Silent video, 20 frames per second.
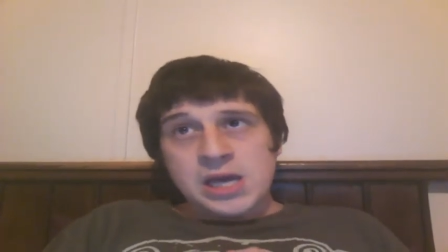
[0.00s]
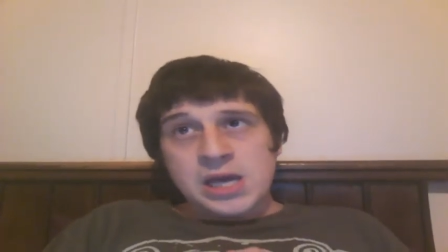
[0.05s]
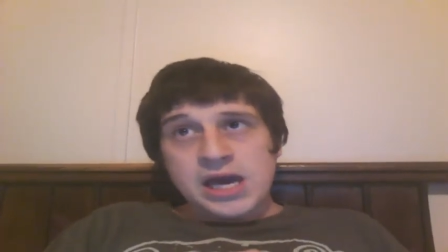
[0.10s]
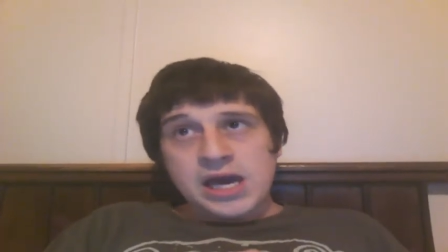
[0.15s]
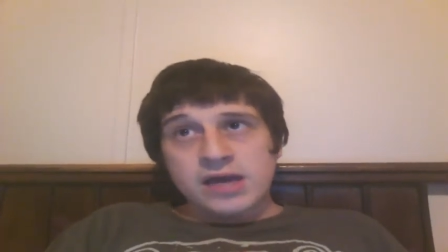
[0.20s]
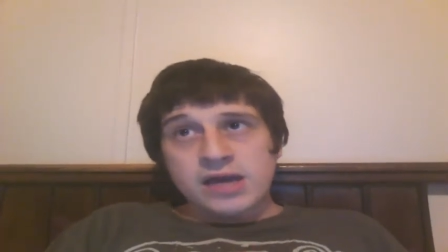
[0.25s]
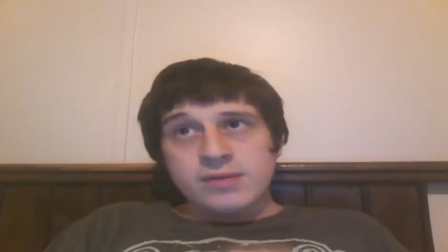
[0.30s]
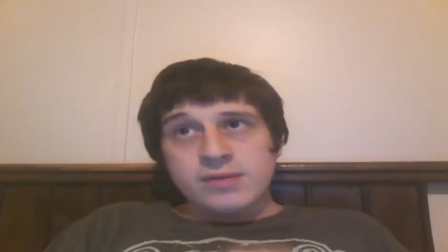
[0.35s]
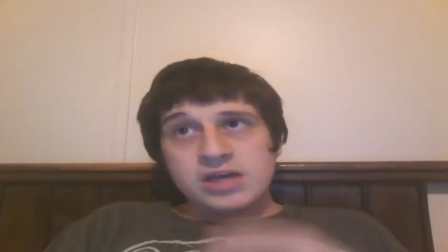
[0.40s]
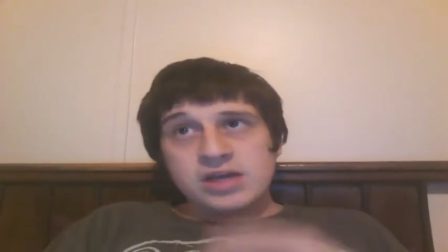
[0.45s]

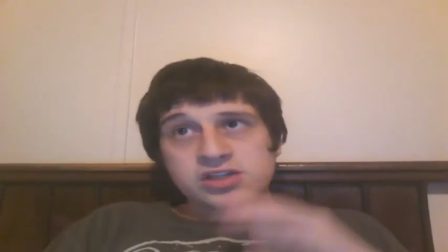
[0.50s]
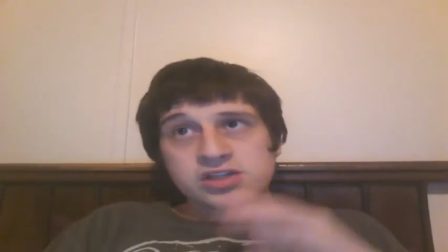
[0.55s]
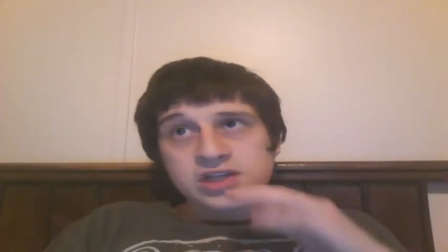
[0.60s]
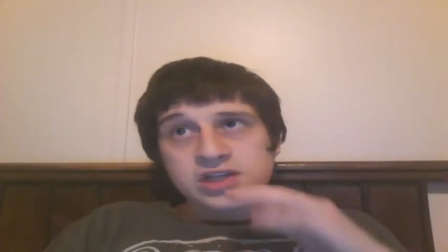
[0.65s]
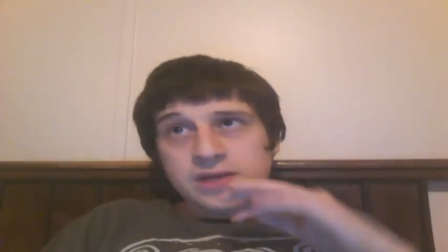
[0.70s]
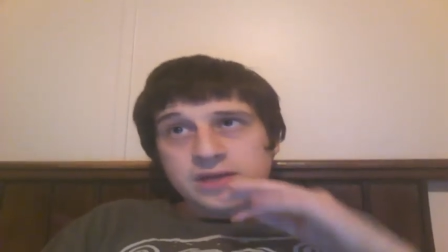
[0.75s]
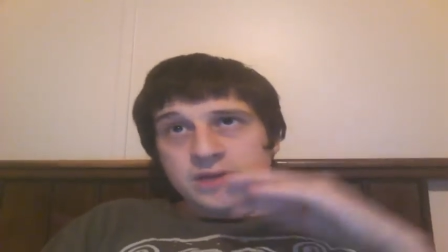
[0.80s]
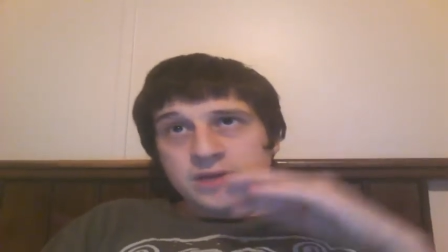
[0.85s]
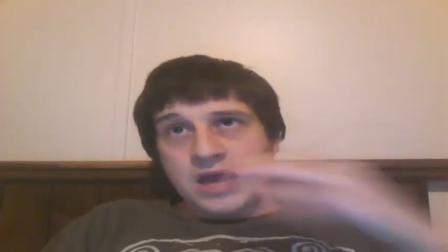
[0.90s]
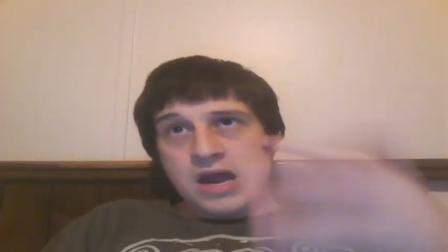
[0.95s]
I can imagine
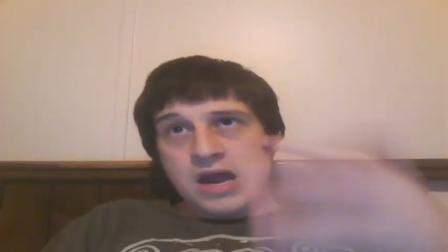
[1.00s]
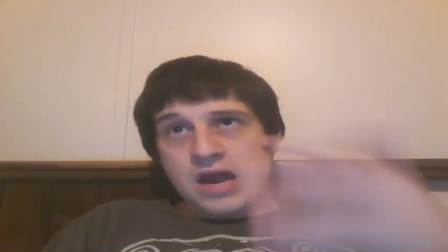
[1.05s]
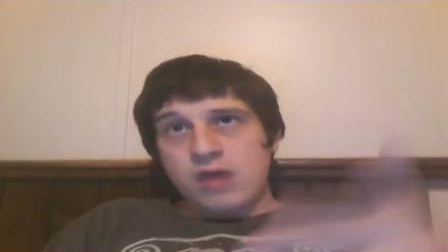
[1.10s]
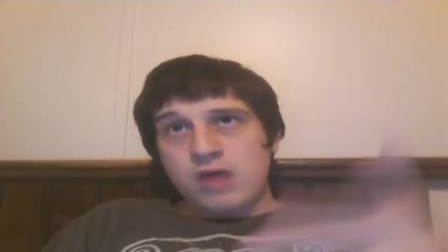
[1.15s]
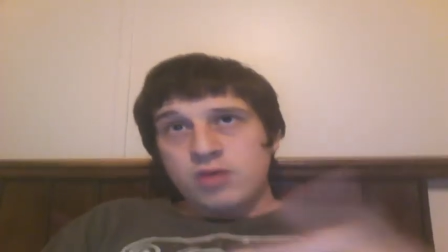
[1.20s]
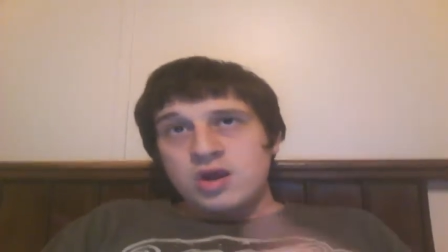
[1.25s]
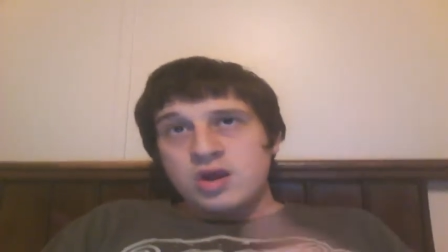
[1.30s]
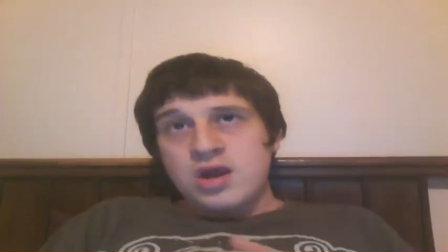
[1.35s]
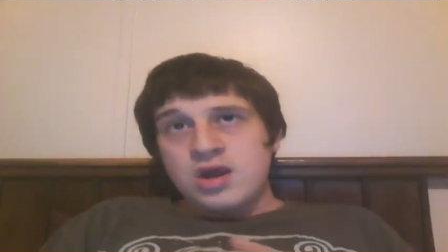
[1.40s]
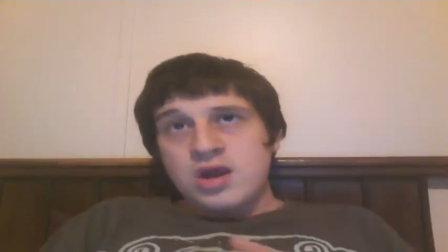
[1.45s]
coming
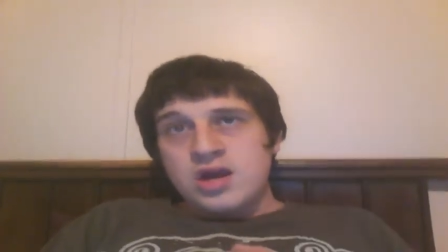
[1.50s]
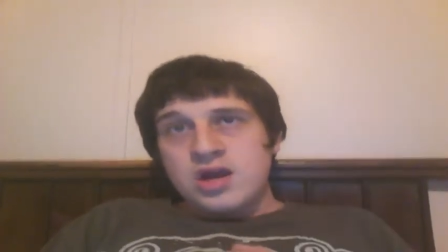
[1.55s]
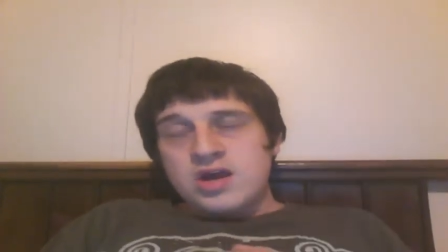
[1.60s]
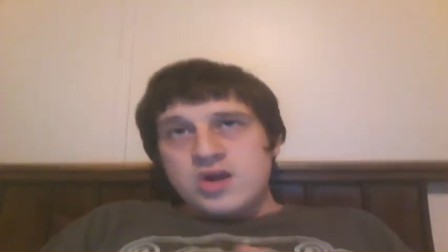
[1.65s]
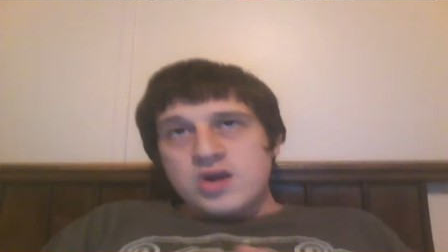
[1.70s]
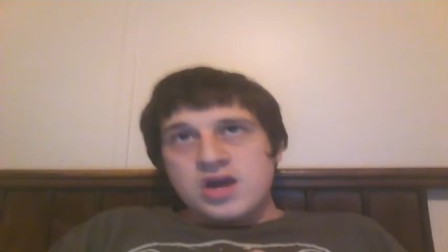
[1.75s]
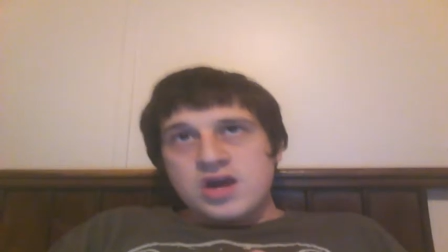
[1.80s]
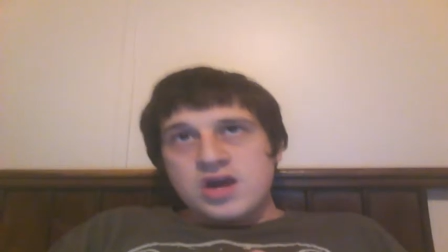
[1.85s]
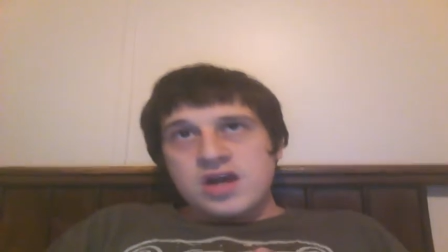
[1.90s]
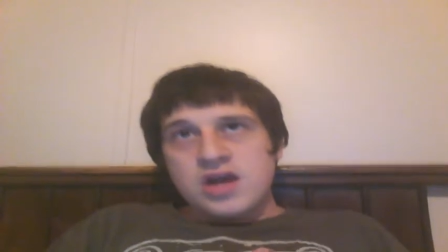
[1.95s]
out
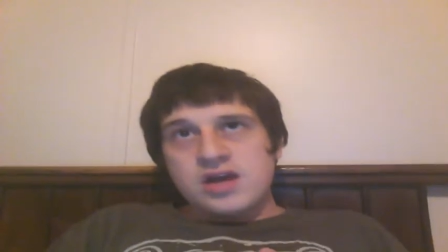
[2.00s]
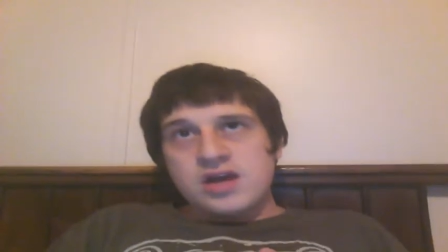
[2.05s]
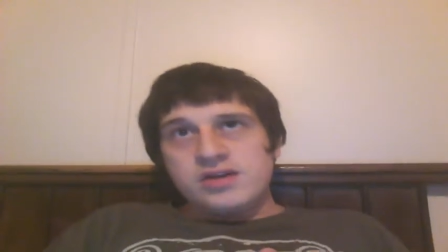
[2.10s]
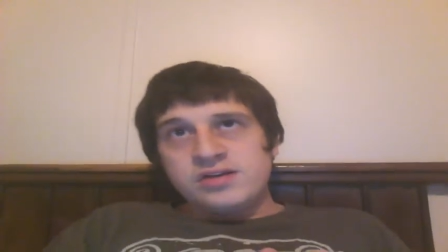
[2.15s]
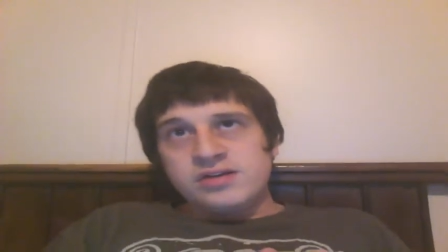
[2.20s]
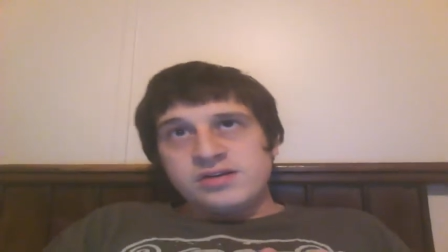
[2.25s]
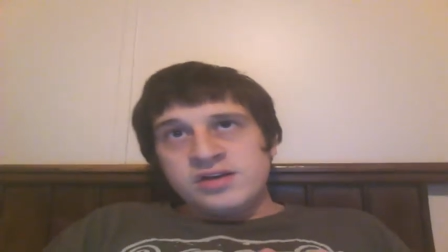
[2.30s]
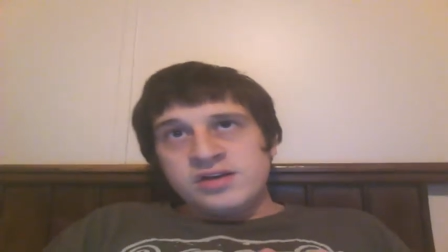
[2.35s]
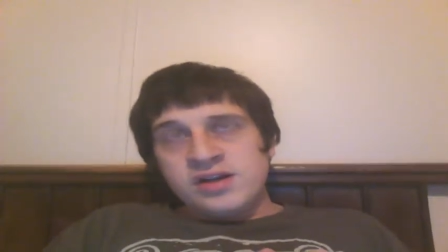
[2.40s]
and